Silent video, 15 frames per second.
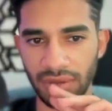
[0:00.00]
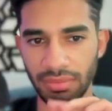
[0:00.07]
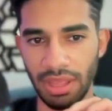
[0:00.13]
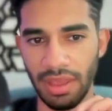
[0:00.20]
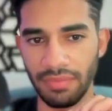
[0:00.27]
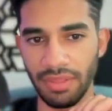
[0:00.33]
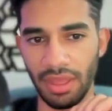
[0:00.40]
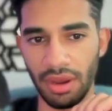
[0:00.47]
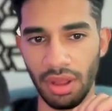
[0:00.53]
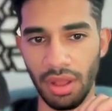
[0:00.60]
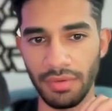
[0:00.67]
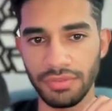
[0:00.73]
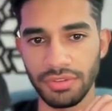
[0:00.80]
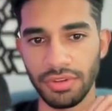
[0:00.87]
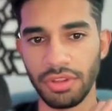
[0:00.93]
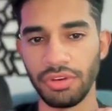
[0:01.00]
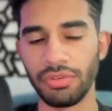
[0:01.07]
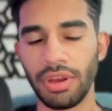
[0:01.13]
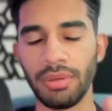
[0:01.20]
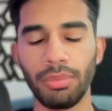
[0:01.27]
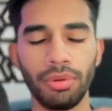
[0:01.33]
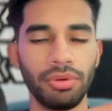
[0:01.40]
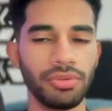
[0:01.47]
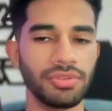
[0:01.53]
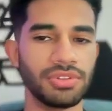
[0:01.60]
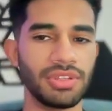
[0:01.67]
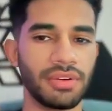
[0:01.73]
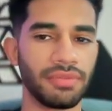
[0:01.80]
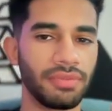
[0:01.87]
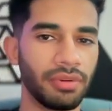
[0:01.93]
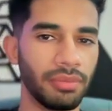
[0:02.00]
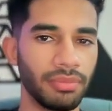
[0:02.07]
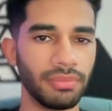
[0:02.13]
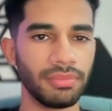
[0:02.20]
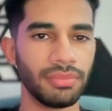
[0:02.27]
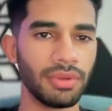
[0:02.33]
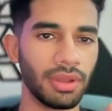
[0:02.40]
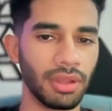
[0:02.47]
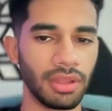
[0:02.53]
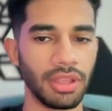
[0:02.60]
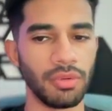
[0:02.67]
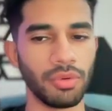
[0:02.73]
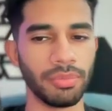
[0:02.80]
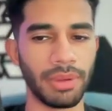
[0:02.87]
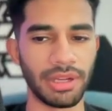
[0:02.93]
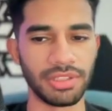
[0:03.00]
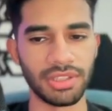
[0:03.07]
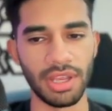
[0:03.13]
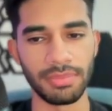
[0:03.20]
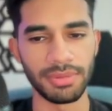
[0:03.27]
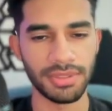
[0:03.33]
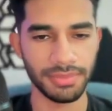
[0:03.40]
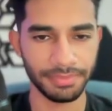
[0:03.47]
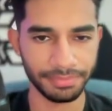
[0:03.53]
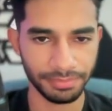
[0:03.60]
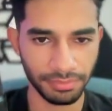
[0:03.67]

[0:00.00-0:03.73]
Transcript: Have that off so that you're able to use different keyword match types.